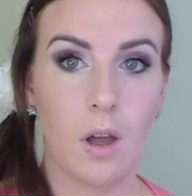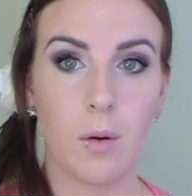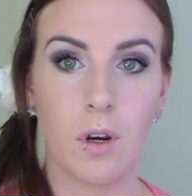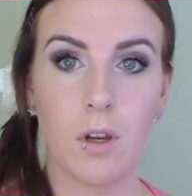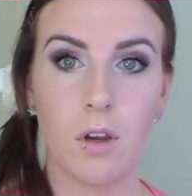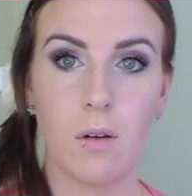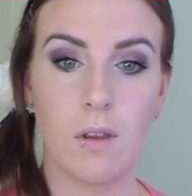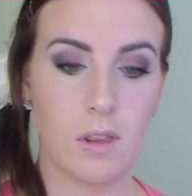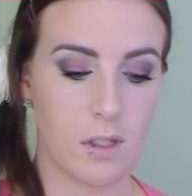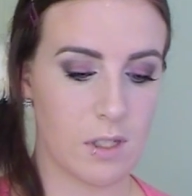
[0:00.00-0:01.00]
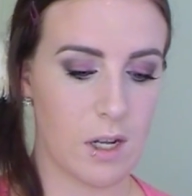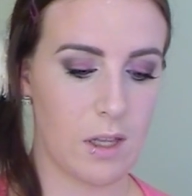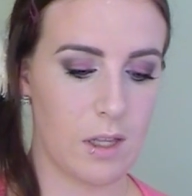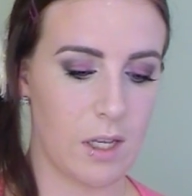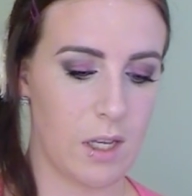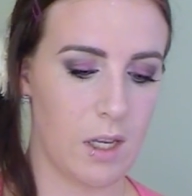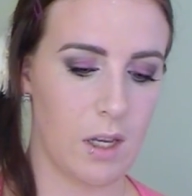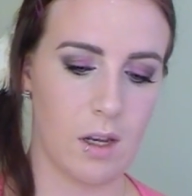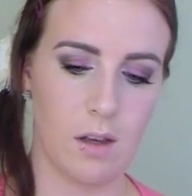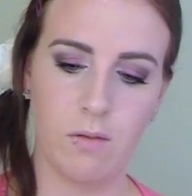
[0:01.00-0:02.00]
I'm going to go with this colour
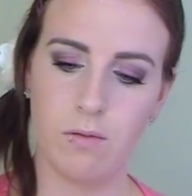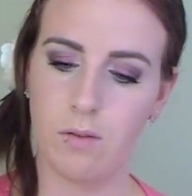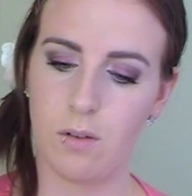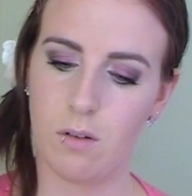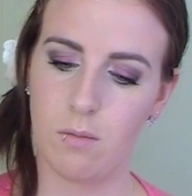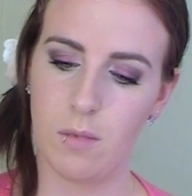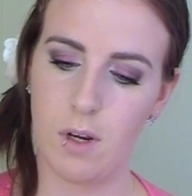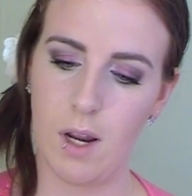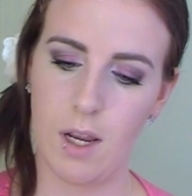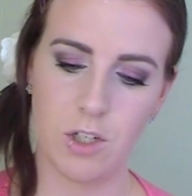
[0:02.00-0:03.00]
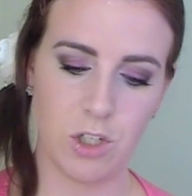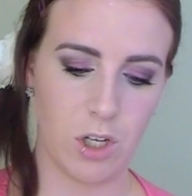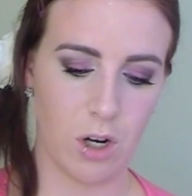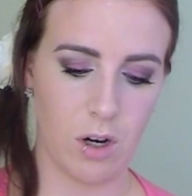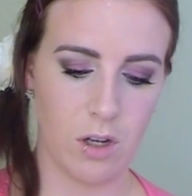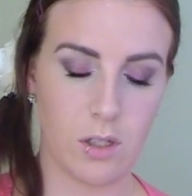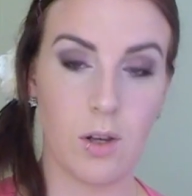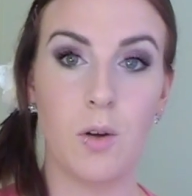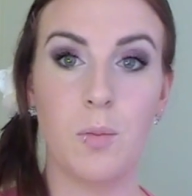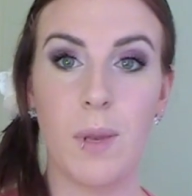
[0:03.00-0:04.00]
here from Natio. It's
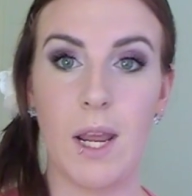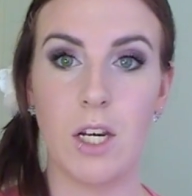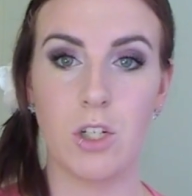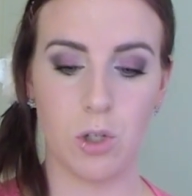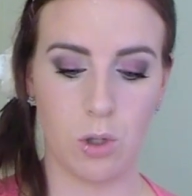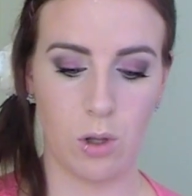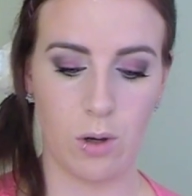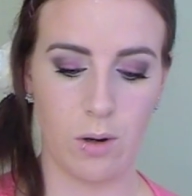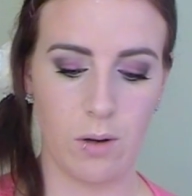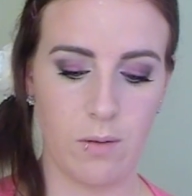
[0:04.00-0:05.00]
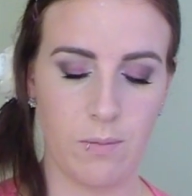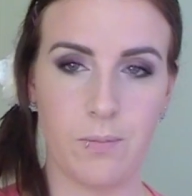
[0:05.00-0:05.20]
called Peach Glow.